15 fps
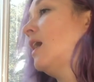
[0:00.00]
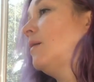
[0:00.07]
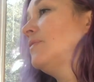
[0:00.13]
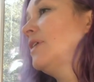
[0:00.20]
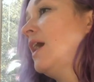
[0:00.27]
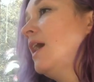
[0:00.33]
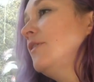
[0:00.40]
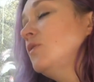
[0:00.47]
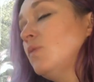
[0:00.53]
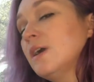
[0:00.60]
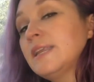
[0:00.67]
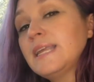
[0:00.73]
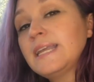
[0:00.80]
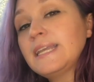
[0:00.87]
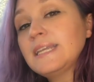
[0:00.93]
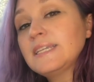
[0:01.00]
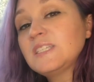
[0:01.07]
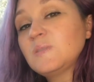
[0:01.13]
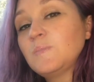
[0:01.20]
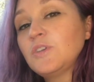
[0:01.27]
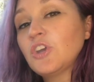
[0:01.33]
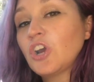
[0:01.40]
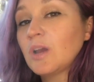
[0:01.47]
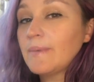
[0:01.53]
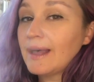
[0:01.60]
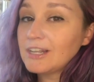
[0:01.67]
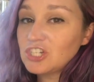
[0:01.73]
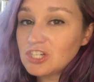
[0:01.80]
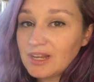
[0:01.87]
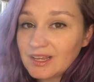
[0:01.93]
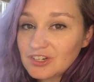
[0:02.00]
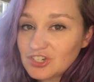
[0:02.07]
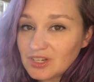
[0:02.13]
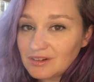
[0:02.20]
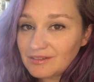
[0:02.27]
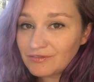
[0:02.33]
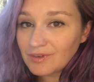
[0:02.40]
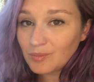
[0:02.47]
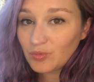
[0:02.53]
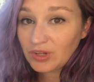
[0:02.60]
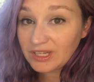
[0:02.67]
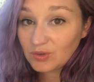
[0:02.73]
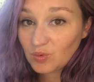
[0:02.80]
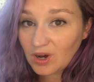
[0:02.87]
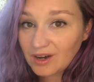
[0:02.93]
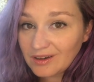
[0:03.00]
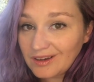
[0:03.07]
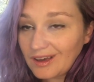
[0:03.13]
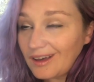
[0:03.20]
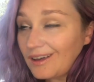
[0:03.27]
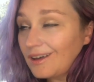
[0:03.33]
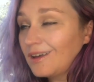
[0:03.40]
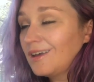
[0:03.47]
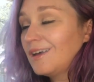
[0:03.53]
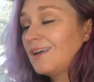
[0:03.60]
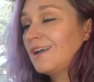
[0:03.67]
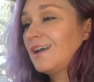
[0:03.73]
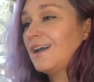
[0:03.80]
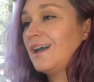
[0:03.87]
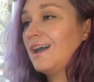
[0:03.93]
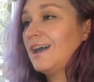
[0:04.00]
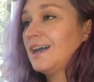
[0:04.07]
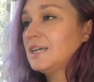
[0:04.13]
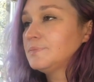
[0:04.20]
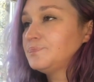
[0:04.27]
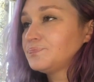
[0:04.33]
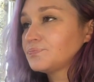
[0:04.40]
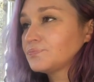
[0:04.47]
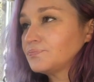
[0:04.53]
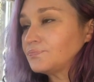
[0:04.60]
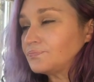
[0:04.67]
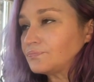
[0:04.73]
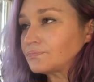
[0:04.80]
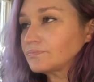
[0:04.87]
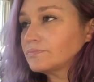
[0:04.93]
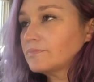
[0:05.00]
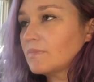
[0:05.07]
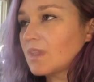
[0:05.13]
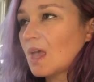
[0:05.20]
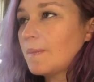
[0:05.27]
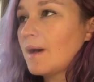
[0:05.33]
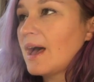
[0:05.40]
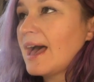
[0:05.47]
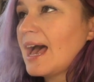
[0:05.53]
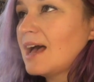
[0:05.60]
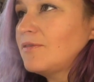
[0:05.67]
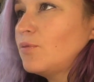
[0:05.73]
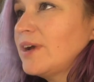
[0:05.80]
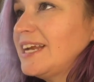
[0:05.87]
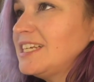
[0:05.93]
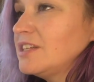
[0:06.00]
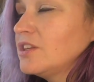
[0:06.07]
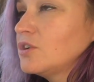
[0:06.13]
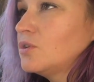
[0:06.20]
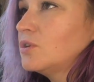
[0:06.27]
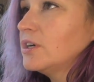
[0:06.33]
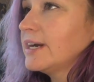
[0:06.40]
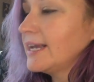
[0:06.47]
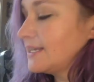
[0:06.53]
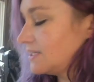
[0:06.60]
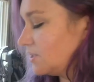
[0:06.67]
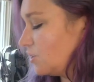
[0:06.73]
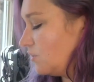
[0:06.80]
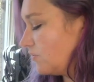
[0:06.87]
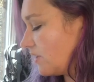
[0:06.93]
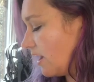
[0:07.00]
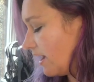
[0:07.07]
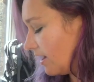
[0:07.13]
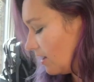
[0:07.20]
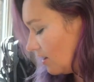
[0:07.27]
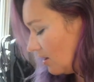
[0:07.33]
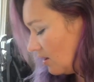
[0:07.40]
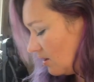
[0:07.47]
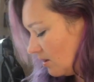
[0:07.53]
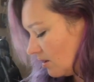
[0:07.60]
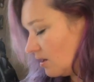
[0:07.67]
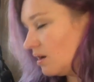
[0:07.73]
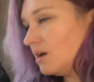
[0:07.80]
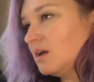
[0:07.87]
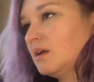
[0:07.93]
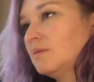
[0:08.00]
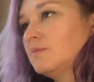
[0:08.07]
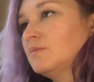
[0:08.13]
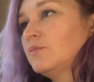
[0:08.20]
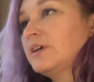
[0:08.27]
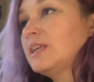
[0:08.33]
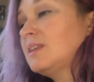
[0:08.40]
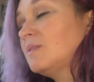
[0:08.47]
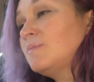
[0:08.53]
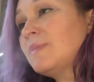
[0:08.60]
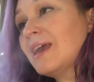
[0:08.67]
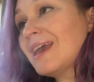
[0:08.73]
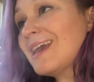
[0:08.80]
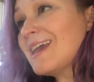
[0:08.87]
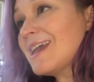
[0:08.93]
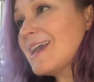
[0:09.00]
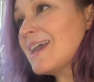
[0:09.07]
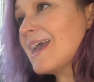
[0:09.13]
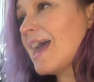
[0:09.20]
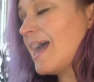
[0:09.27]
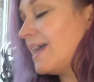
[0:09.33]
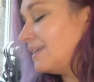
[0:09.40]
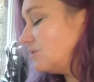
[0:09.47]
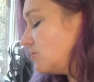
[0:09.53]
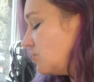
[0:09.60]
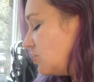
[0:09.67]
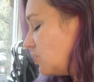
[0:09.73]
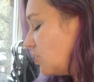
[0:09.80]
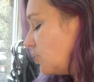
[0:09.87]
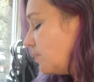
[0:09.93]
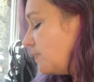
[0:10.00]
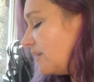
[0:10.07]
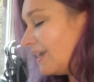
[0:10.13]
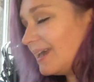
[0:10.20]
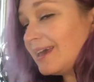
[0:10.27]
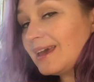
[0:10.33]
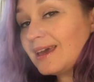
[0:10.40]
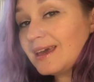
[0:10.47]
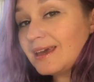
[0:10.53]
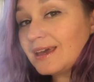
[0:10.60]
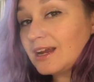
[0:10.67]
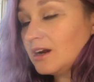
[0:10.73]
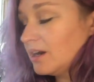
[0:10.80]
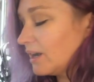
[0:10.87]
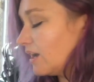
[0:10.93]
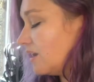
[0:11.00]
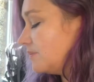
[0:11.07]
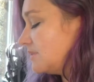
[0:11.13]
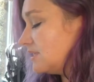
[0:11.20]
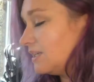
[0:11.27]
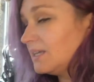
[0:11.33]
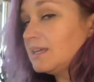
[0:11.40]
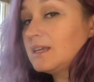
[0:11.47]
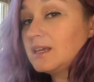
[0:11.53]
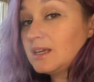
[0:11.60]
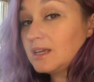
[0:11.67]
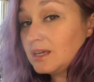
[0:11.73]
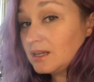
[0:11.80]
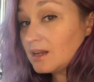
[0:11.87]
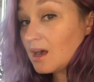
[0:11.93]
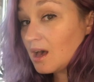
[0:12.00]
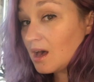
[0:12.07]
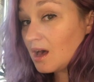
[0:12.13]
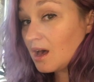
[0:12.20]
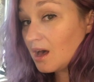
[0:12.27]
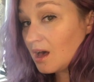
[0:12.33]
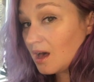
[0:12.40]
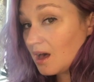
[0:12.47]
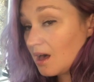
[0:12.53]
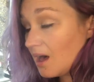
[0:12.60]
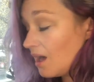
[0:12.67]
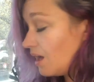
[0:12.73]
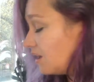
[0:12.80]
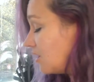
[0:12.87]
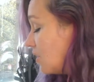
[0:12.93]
The other one is Pure Imagination from Willy Wonka. About halfway into the chorus, so you've got come with me and you'll be, here it comes, in a